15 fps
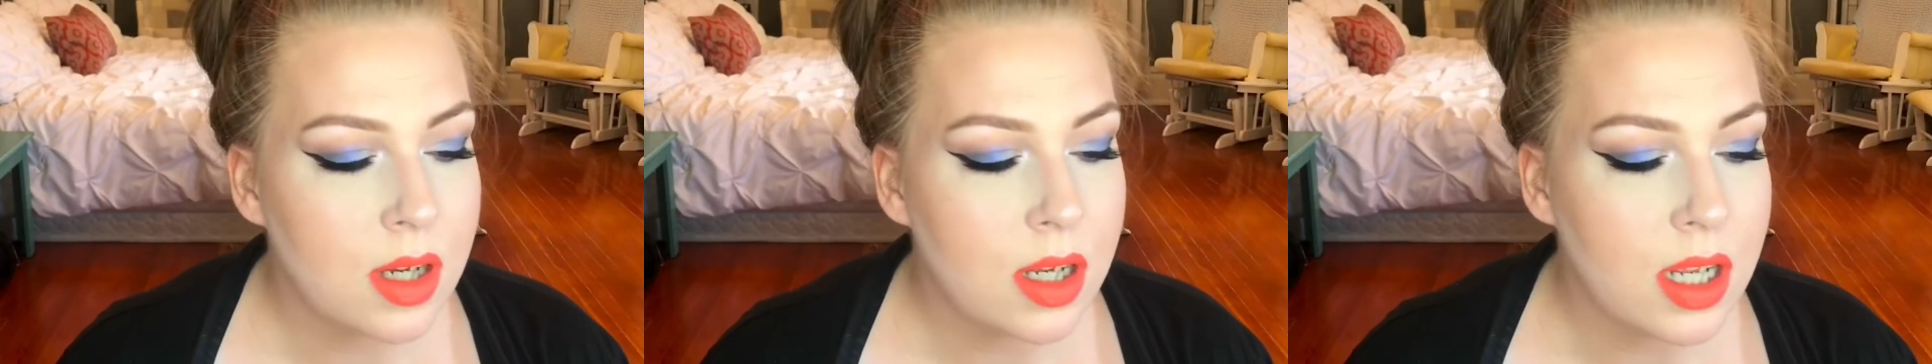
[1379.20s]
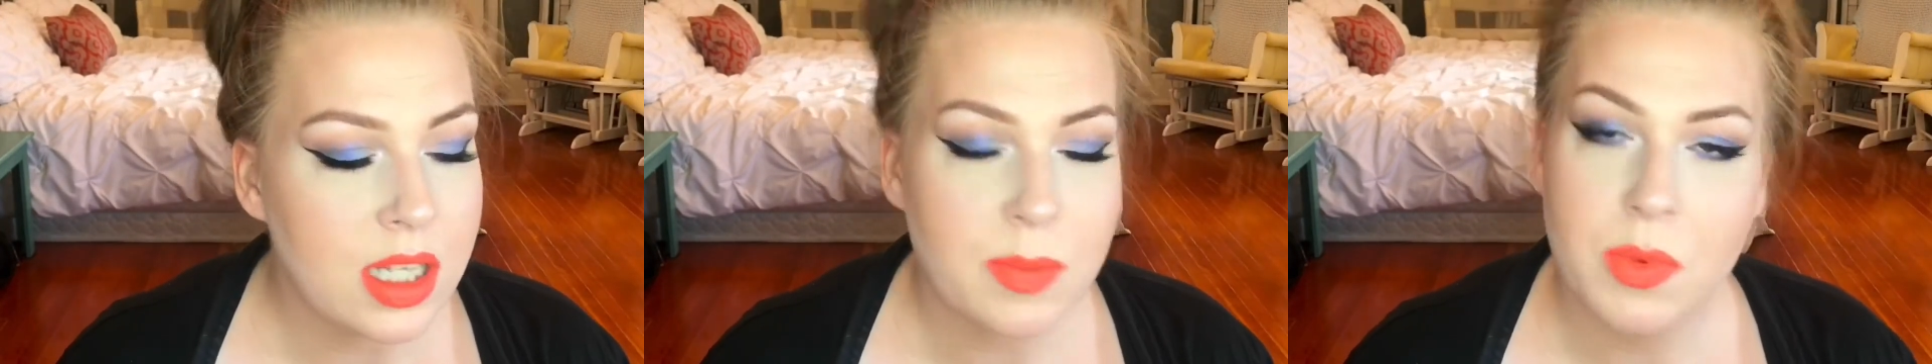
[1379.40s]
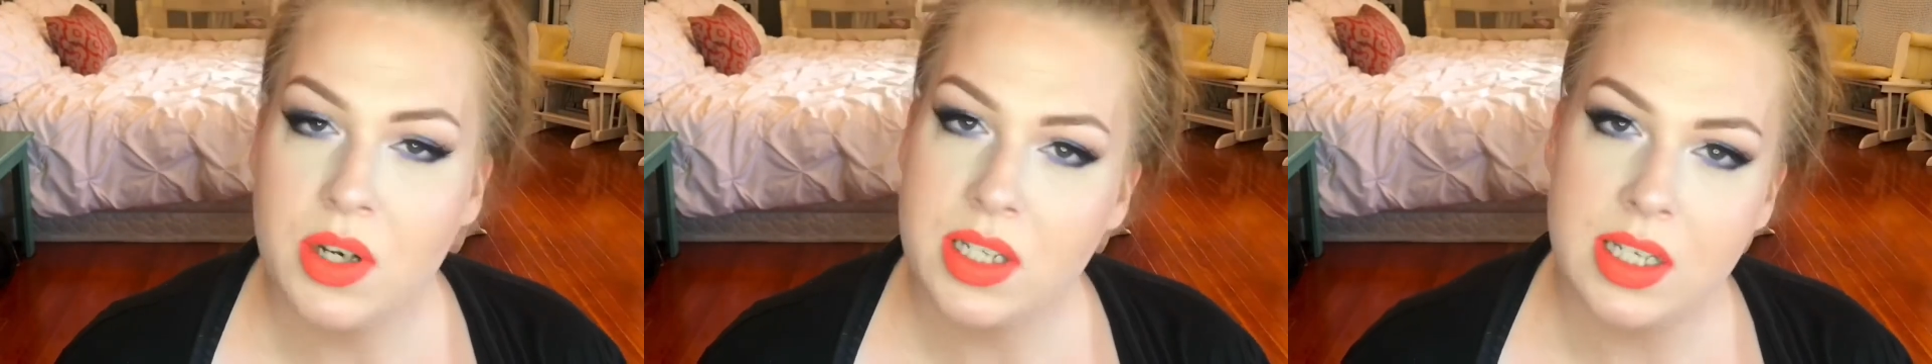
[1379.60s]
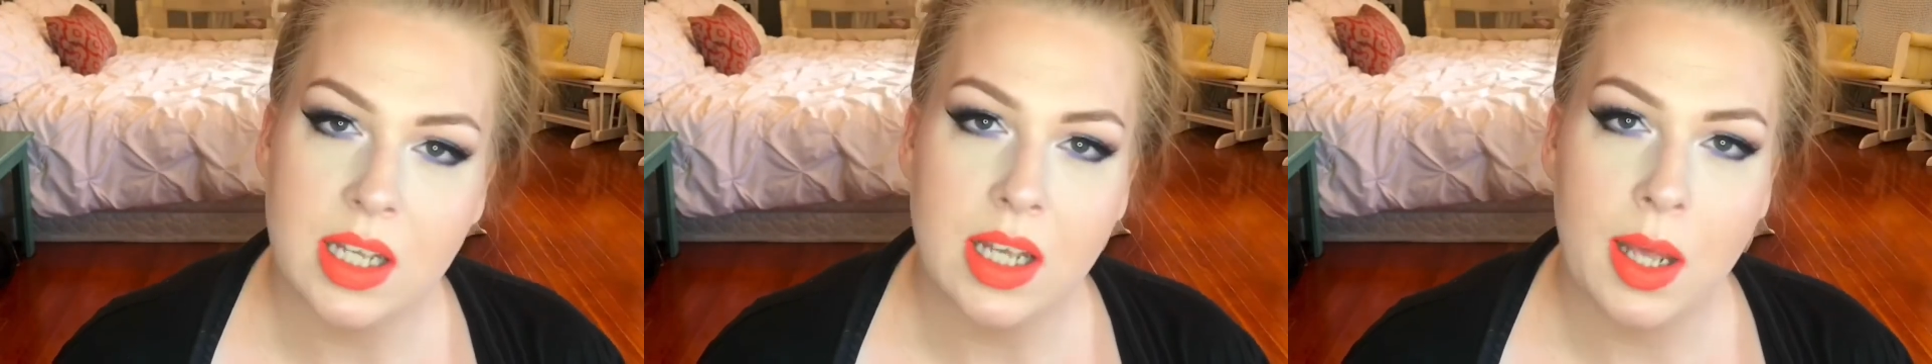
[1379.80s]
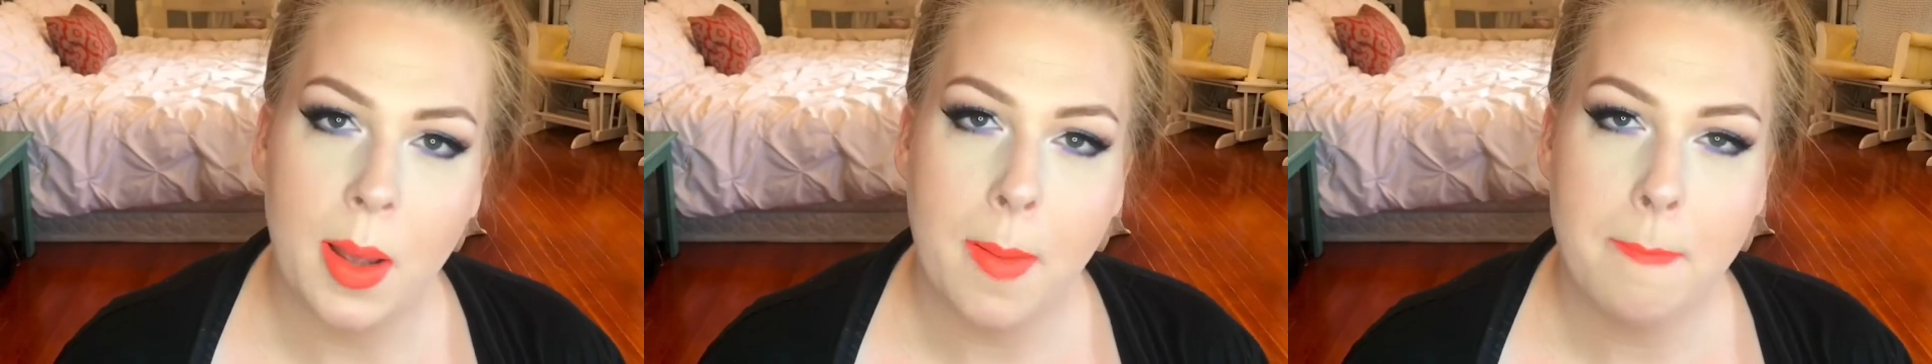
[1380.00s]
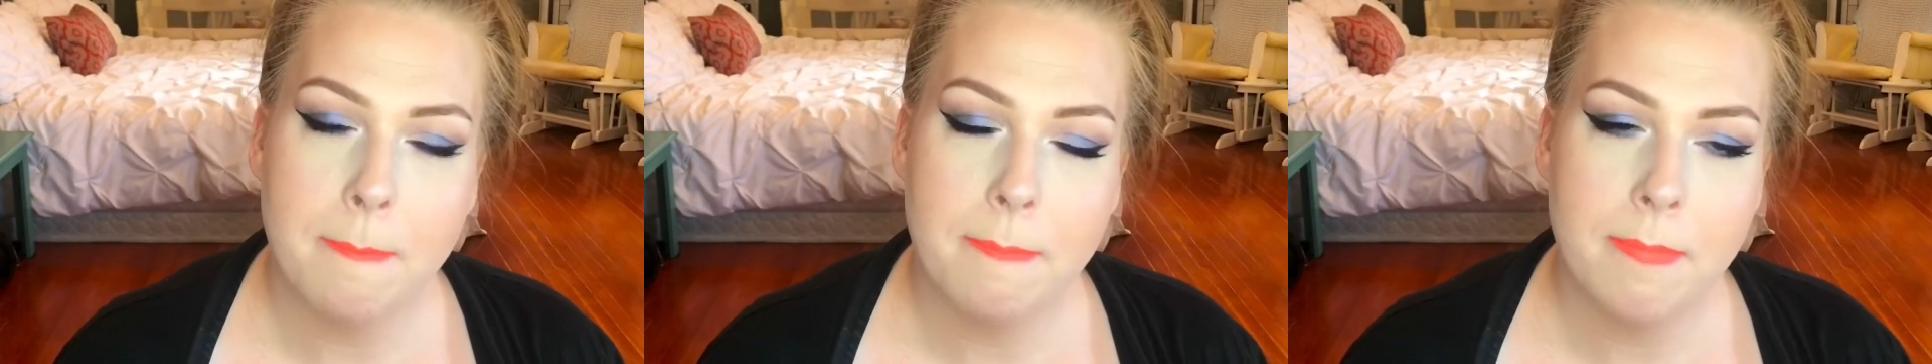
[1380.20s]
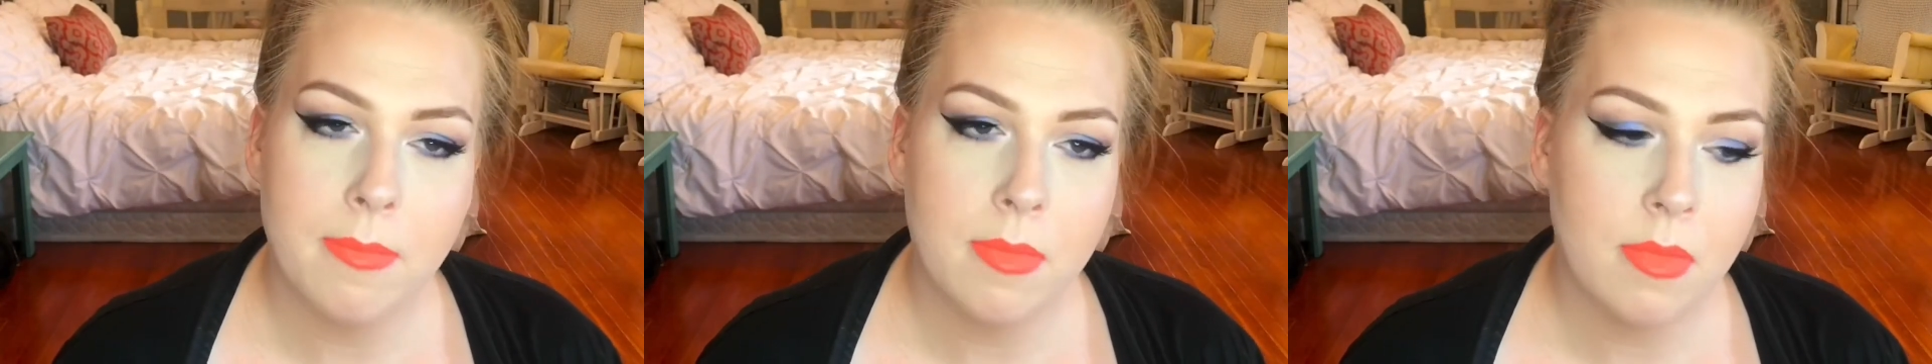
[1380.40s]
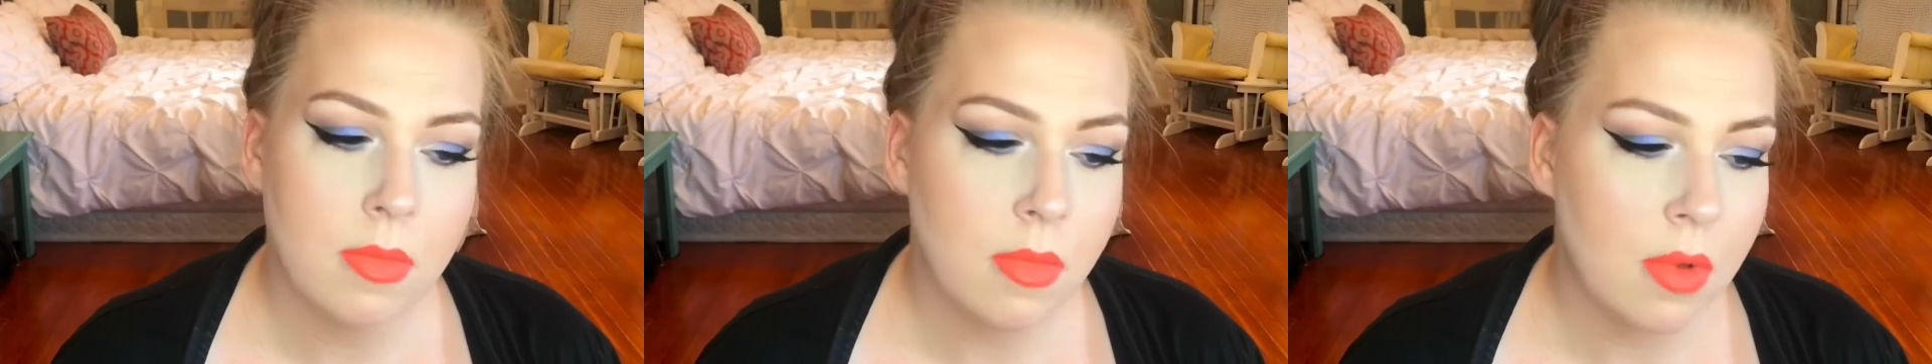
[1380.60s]
It's pretty sticky.
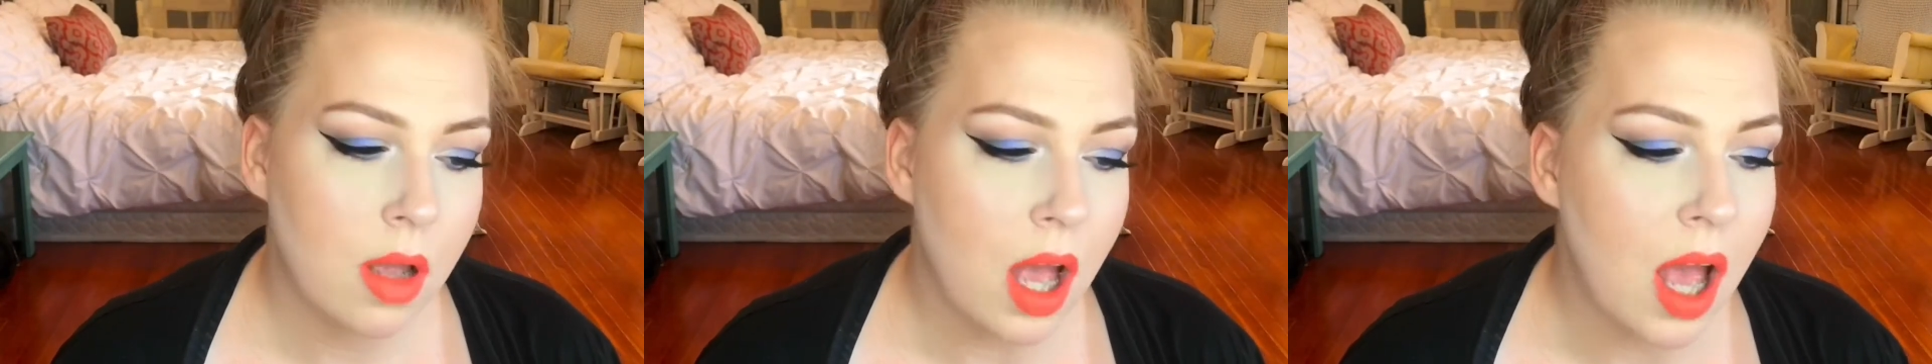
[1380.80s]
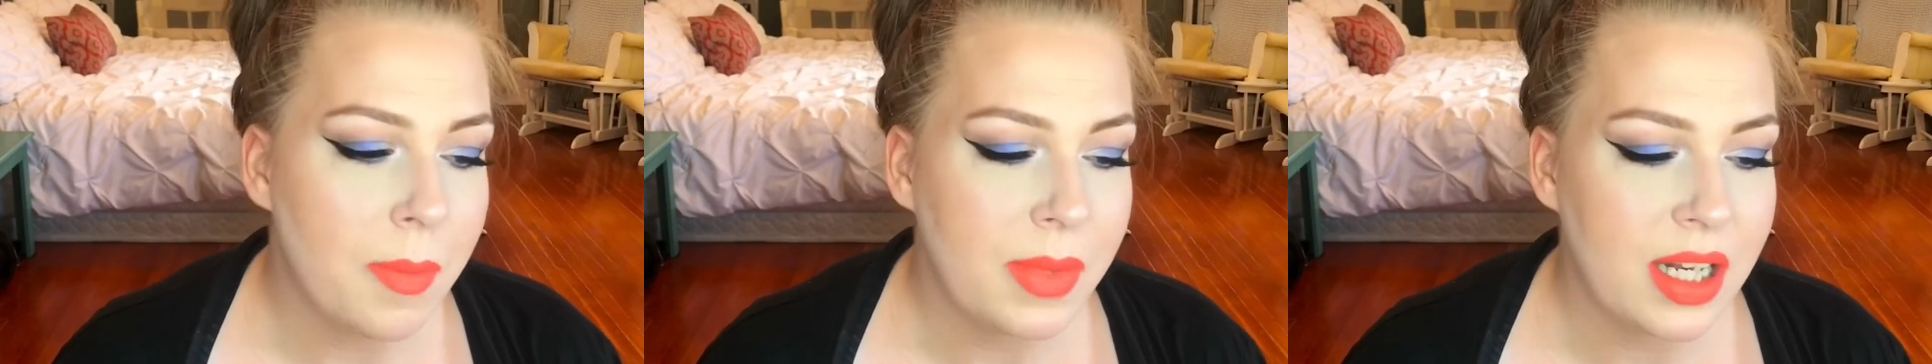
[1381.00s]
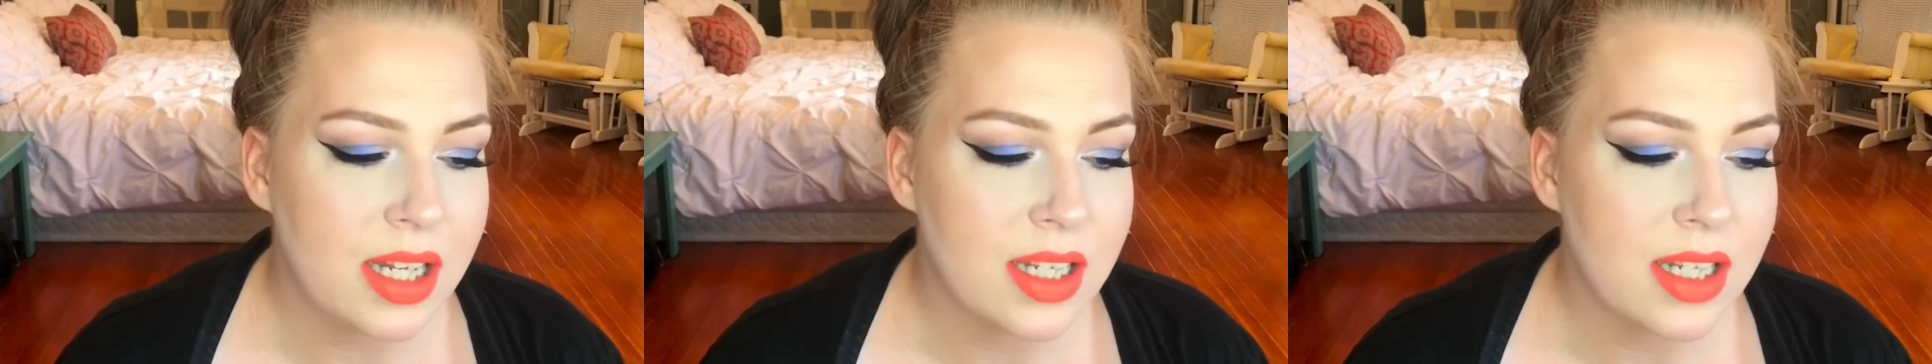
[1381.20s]
I mean,